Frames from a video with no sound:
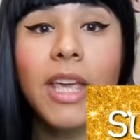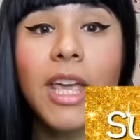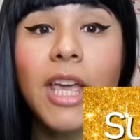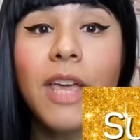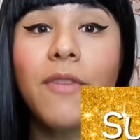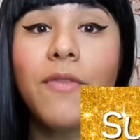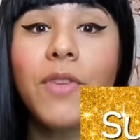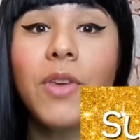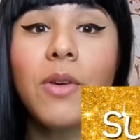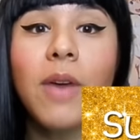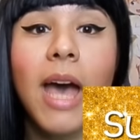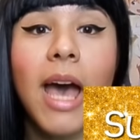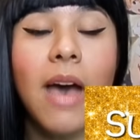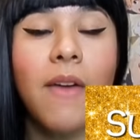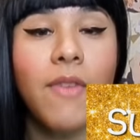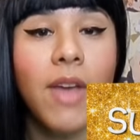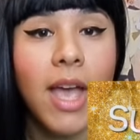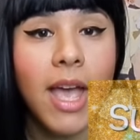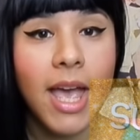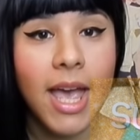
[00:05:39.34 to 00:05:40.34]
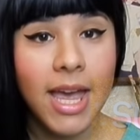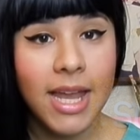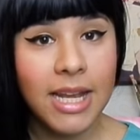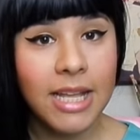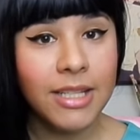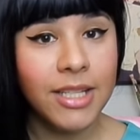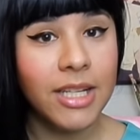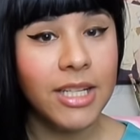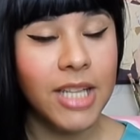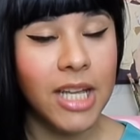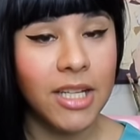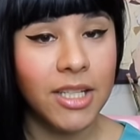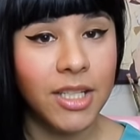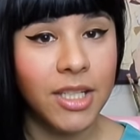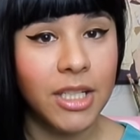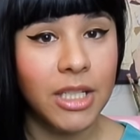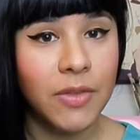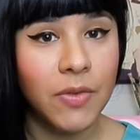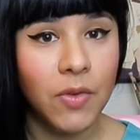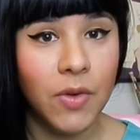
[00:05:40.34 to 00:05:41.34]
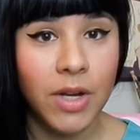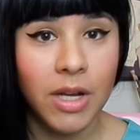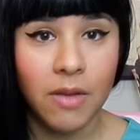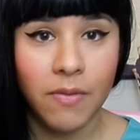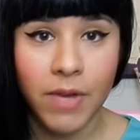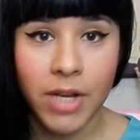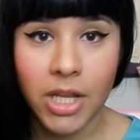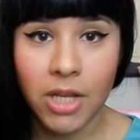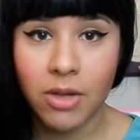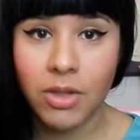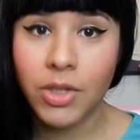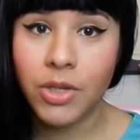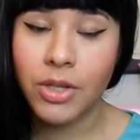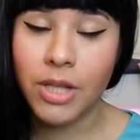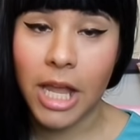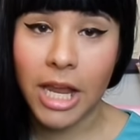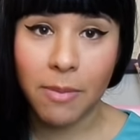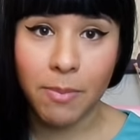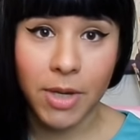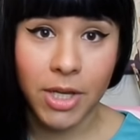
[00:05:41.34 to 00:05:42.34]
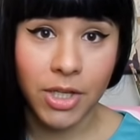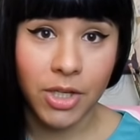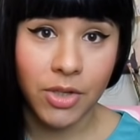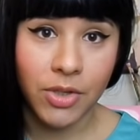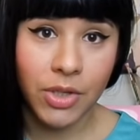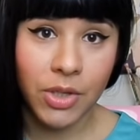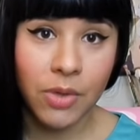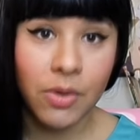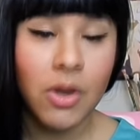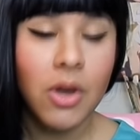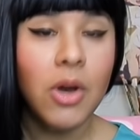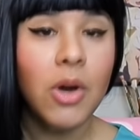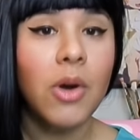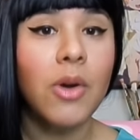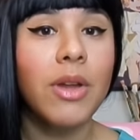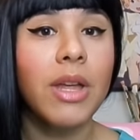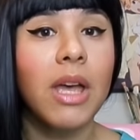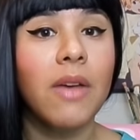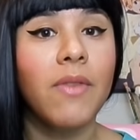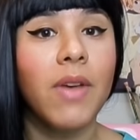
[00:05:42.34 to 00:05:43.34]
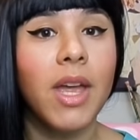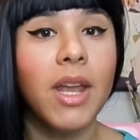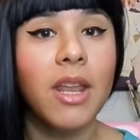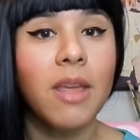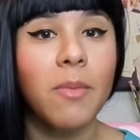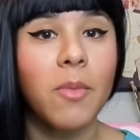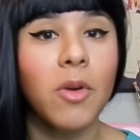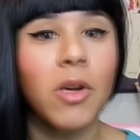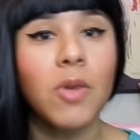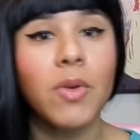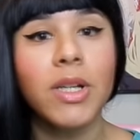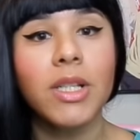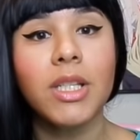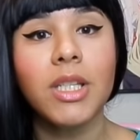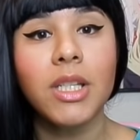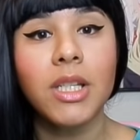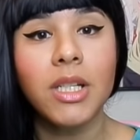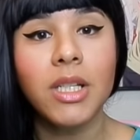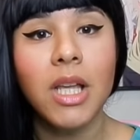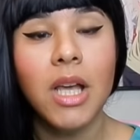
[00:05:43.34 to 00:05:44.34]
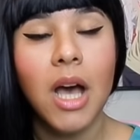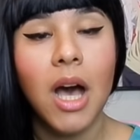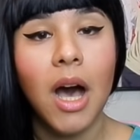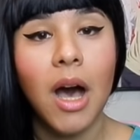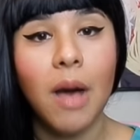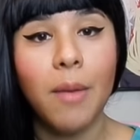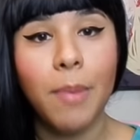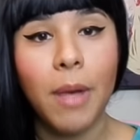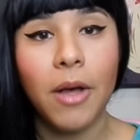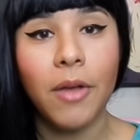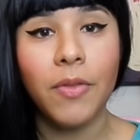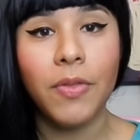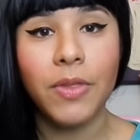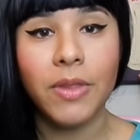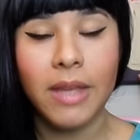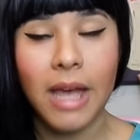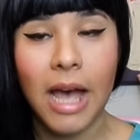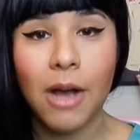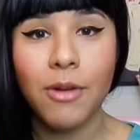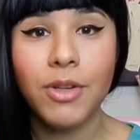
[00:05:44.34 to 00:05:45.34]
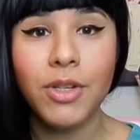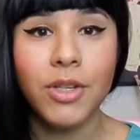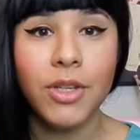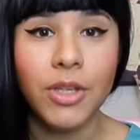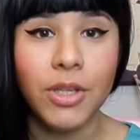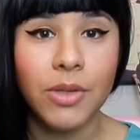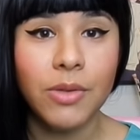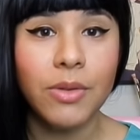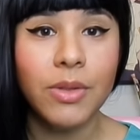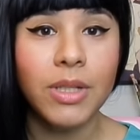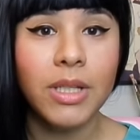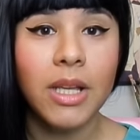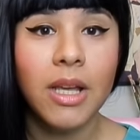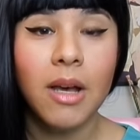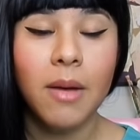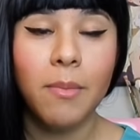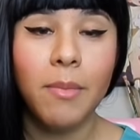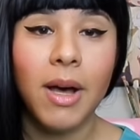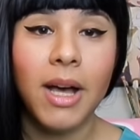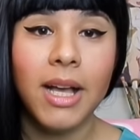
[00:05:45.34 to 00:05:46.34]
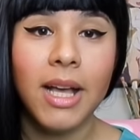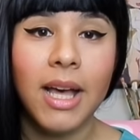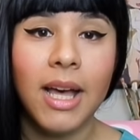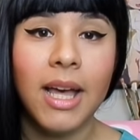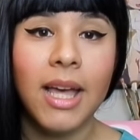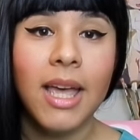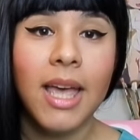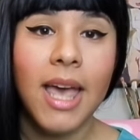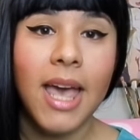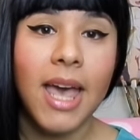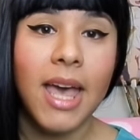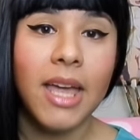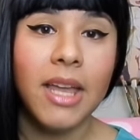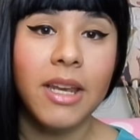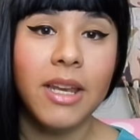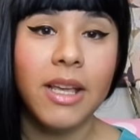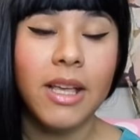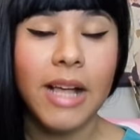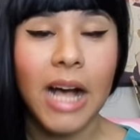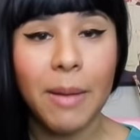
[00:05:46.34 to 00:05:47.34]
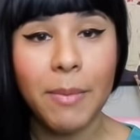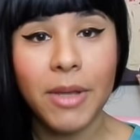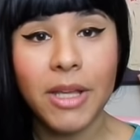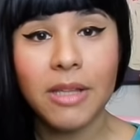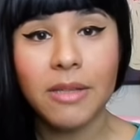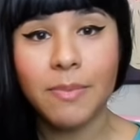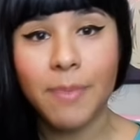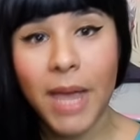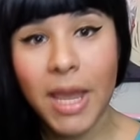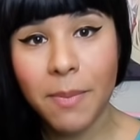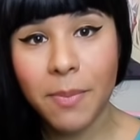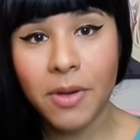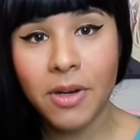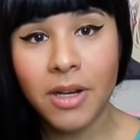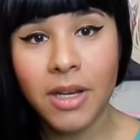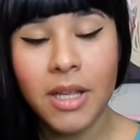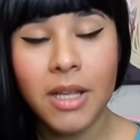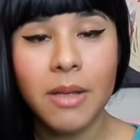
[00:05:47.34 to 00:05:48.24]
If you have any suggestions for any videos you'd like me to do, or you have any more questions about how to use manga and comics paper,